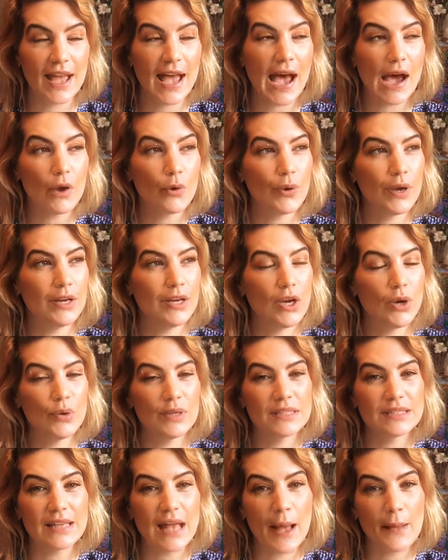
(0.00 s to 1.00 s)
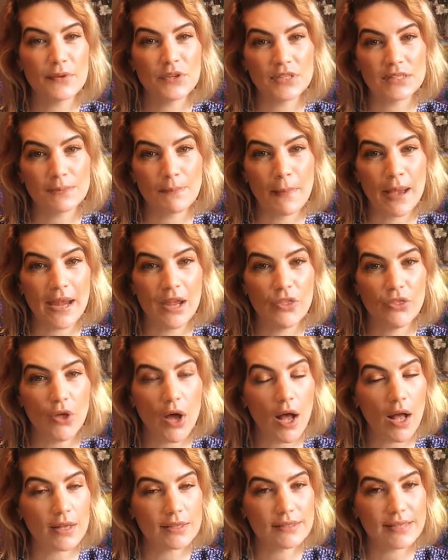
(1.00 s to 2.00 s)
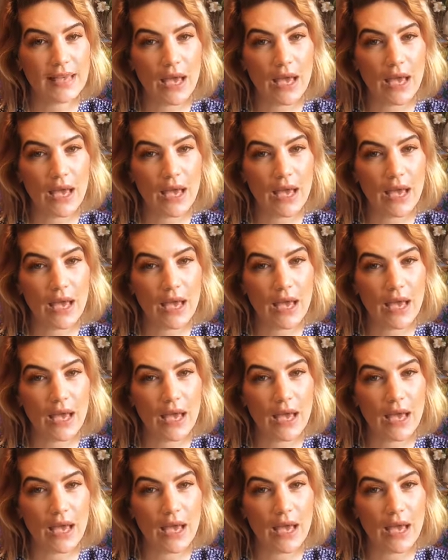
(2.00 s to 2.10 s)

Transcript: How do I know it's not just my thoughts?